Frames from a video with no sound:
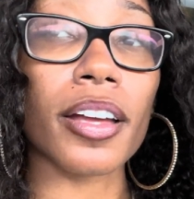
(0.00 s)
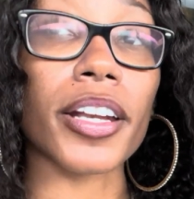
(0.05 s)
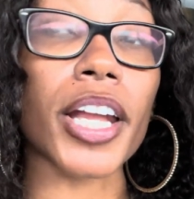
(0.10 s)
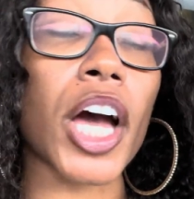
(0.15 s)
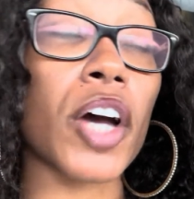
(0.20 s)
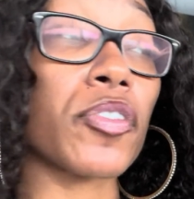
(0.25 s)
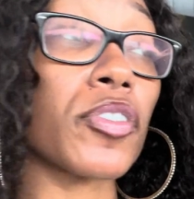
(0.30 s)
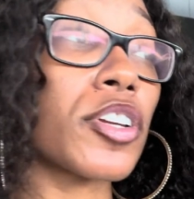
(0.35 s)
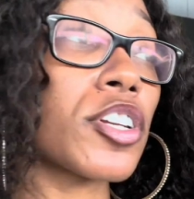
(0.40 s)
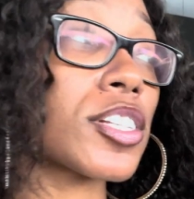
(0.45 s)

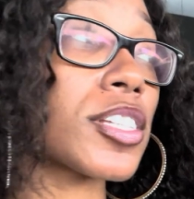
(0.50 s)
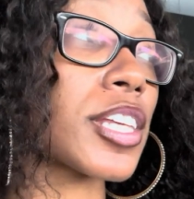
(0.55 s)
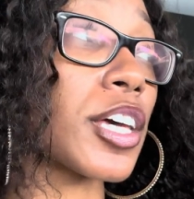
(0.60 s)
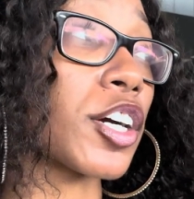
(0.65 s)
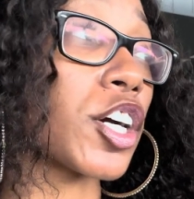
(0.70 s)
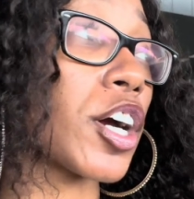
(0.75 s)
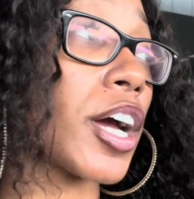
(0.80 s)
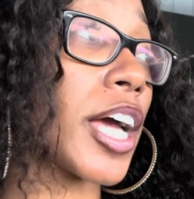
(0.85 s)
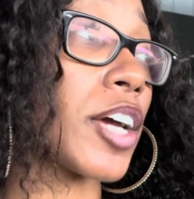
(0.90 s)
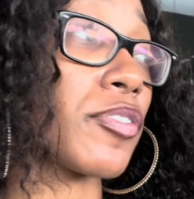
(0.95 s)
Now,
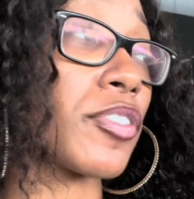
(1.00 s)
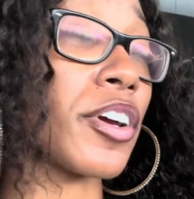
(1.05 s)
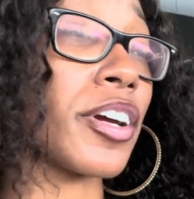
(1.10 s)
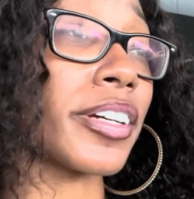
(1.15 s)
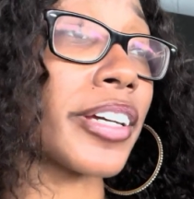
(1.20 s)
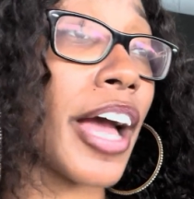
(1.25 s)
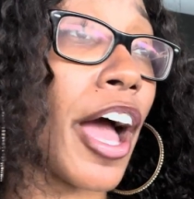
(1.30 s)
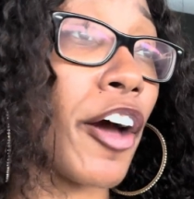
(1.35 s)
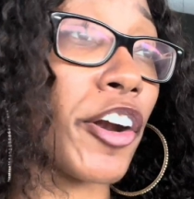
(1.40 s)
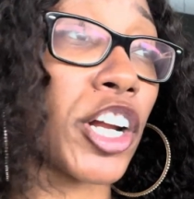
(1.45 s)
if you're
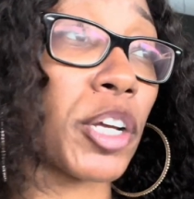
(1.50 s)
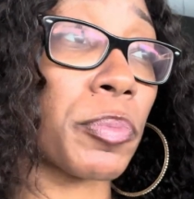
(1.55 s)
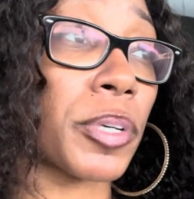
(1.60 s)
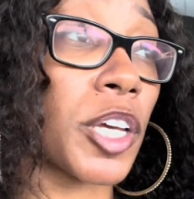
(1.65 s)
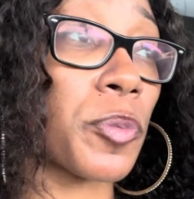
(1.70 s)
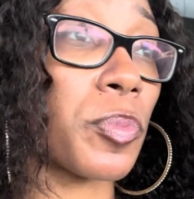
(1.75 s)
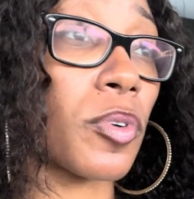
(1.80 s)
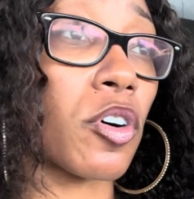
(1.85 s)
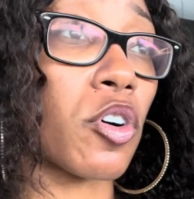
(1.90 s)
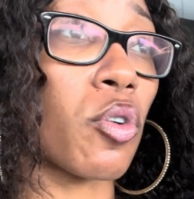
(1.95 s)
encountering
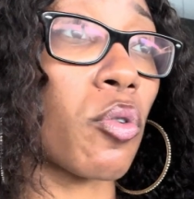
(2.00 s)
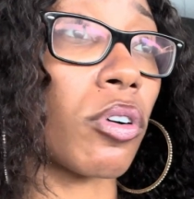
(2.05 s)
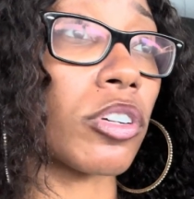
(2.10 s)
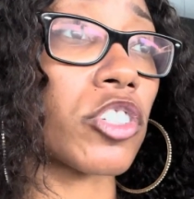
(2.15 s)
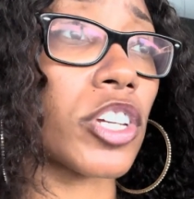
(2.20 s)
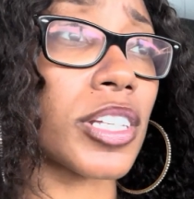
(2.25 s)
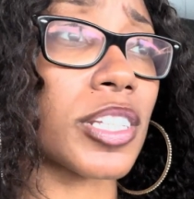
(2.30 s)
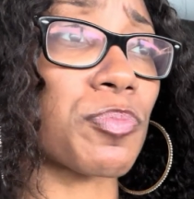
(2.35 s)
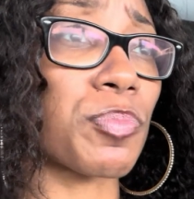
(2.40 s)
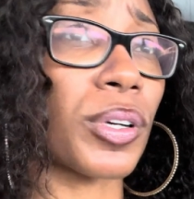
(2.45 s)
people who
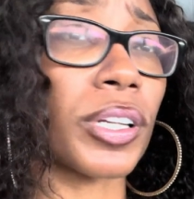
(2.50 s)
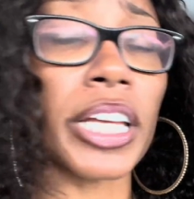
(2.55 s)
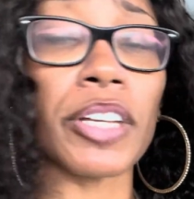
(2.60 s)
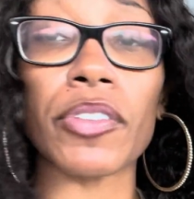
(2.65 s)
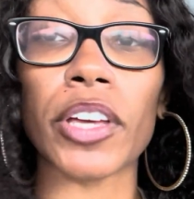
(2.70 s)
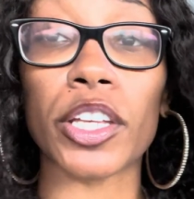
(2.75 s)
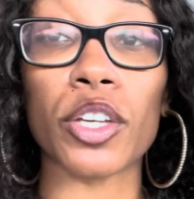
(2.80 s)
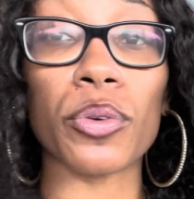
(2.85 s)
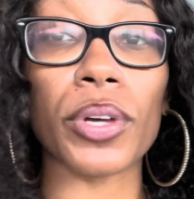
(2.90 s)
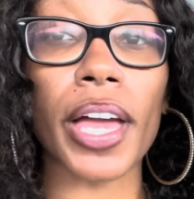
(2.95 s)
just believe
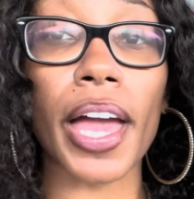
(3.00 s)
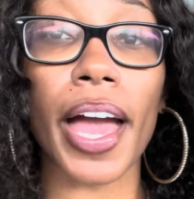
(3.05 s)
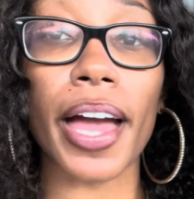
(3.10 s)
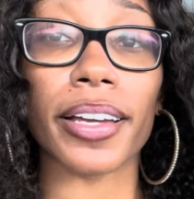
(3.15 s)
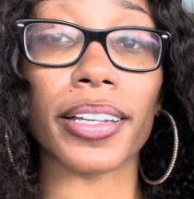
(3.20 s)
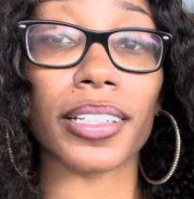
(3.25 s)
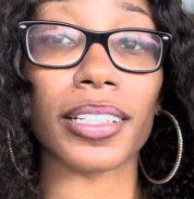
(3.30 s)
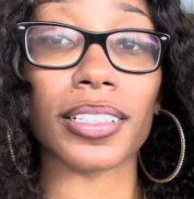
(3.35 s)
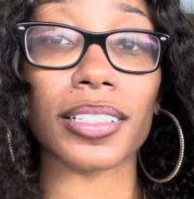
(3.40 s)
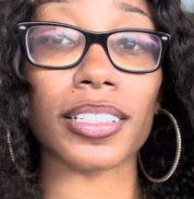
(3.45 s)
that you
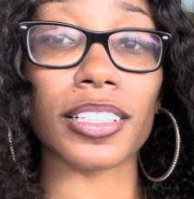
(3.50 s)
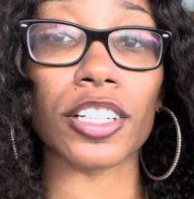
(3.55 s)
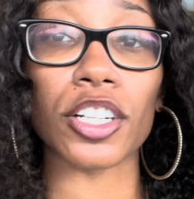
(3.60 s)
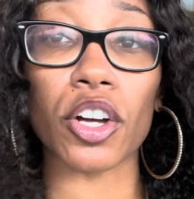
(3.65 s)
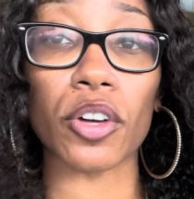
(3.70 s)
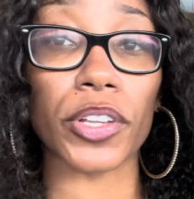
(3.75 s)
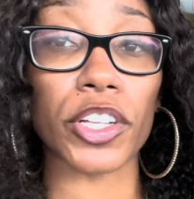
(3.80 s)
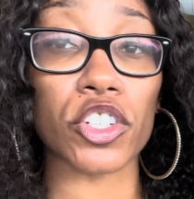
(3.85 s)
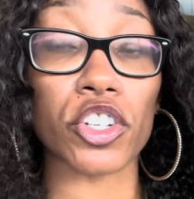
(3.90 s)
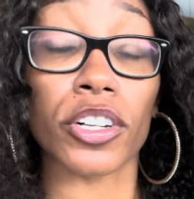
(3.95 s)
can't,
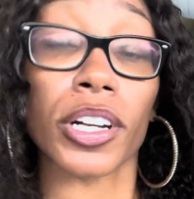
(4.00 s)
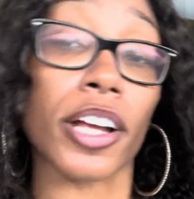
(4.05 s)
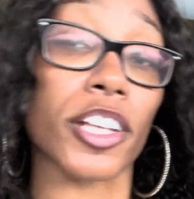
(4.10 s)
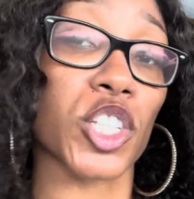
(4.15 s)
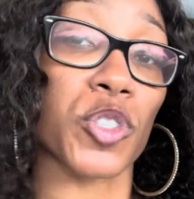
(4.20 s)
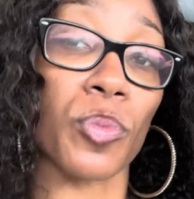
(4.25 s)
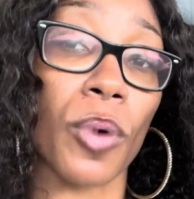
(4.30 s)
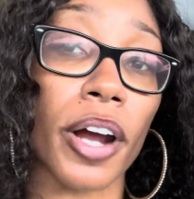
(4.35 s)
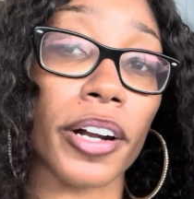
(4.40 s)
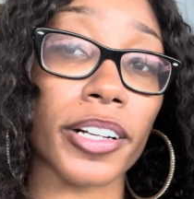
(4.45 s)
that you're not
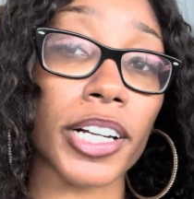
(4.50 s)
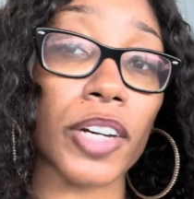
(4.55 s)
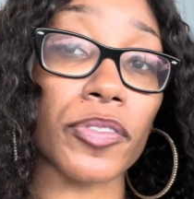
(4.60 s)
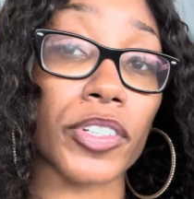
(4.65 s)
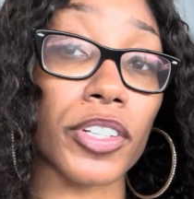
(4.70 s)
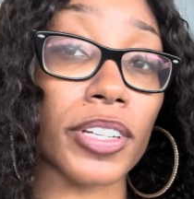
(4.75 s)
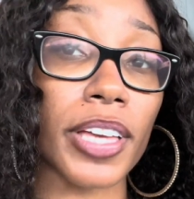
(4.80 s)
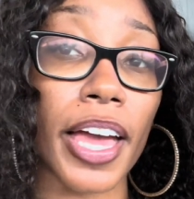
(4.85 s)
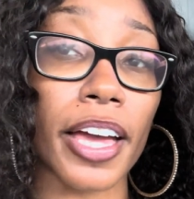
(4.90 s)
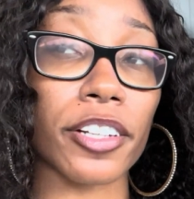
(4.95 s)
smart enough,
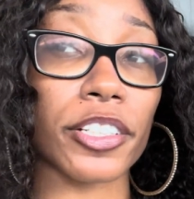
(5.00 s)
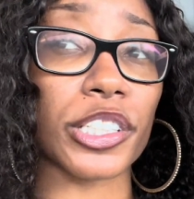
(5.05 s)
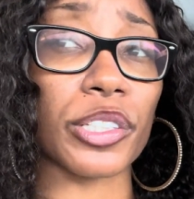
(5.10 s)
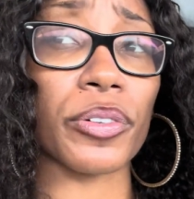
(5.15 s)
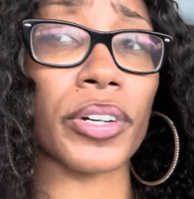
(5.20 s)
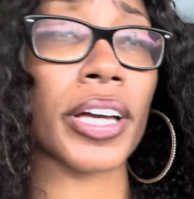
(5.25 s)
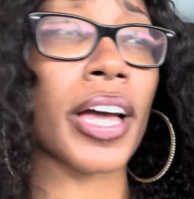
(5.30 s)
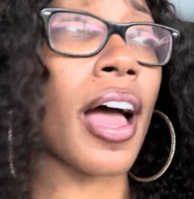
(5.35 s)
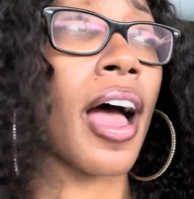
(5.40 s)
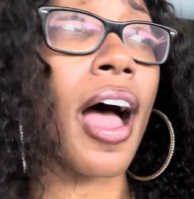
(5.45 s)
you can't
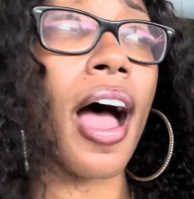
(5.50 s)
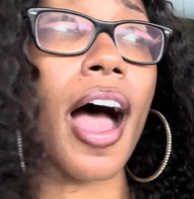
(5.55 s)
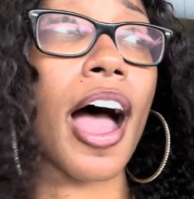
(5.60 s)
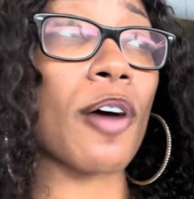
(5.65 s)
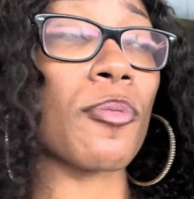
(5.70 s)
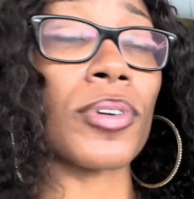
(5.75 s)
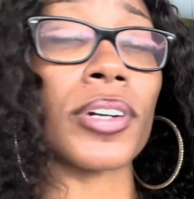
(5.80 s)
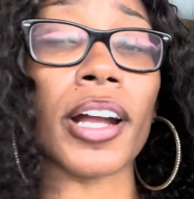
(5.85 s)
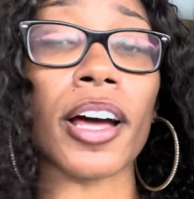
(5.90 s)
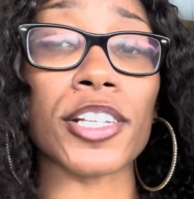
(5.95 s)
do it, I
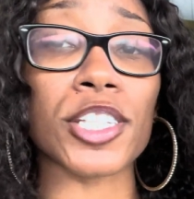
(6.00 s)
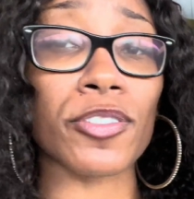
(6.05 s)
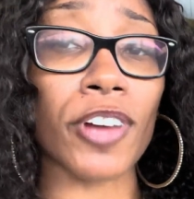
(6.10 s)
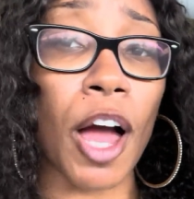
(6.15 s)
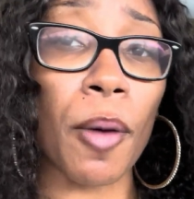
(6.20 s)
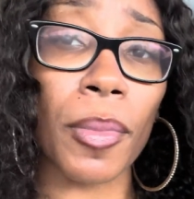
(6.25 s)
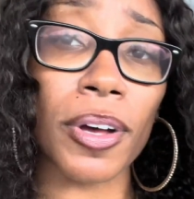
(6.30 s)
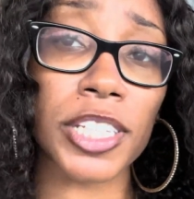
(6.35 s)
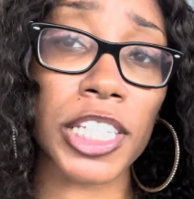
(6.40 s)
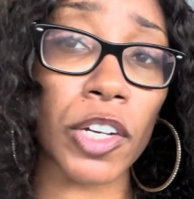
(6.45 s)
would not
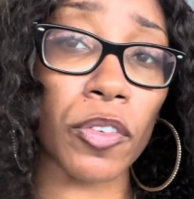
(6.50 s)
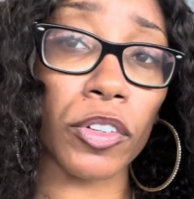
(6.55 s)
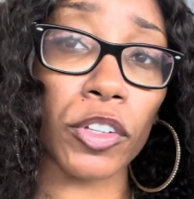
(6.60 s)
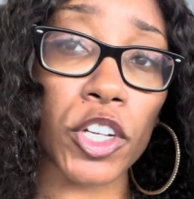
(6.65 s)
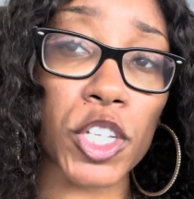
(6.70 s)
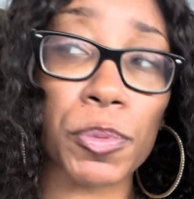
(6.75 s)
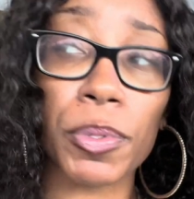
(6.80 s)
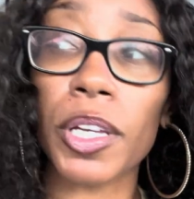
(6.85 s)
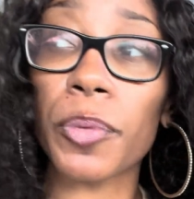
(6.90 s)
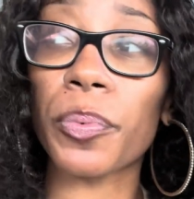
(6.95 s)
surround myself with
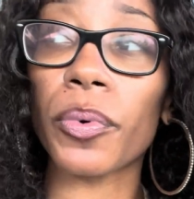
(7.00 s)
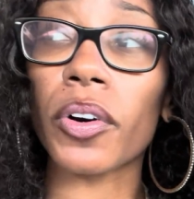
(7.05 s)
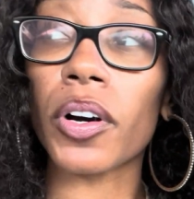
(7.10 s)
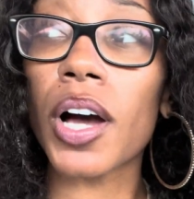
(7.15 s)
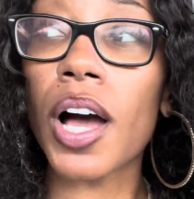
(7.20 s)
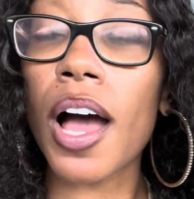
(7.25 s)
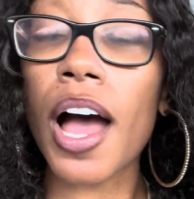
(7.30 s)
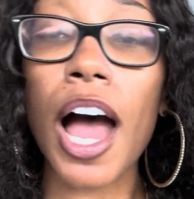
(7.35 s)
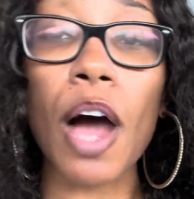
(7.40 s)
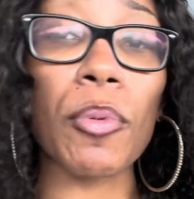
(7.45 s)
those people.
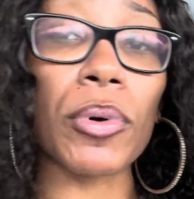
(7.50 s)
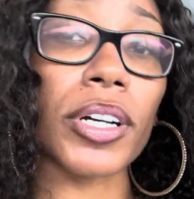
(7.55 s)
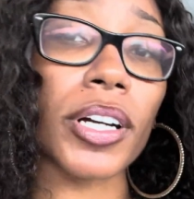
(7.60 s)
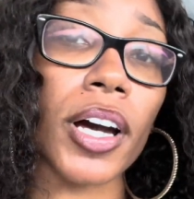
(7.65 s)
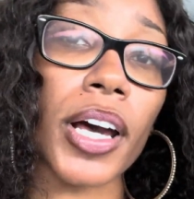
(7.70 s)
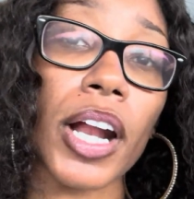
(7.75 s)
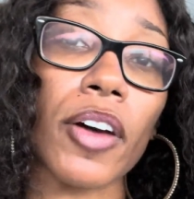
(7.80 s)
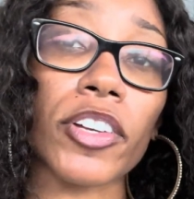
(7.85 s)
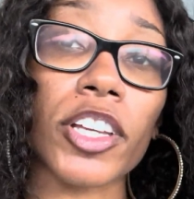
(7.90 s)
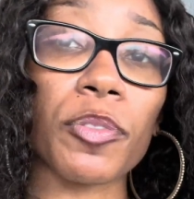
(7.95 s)
I would
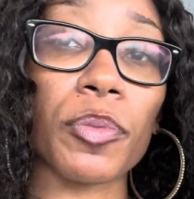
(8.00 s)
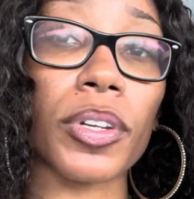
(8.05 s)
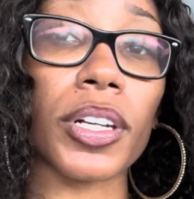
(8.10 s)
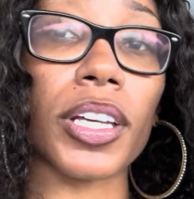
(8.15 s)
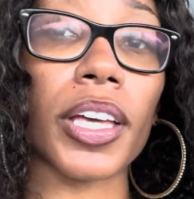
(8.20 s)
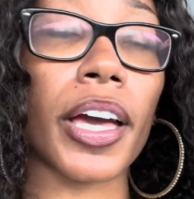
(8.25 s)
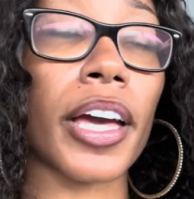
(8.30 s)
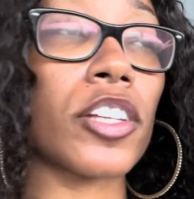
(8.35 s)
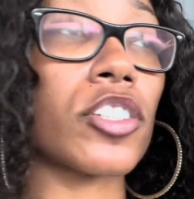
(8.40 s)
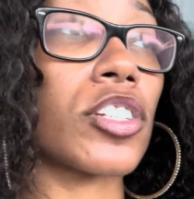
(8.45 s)
cut off
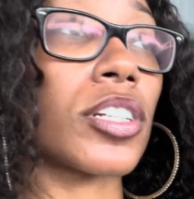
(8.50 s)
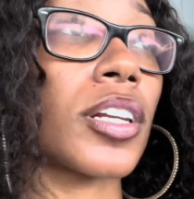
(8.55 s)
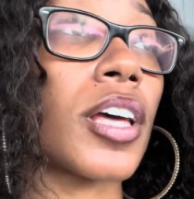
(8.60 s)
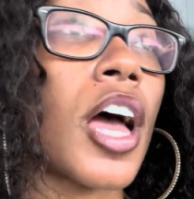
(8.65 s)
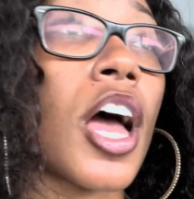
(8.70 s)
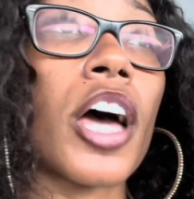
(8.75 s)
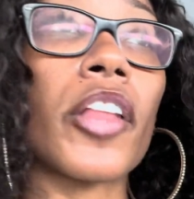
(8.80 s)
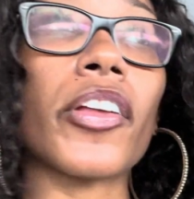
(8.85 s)
communication.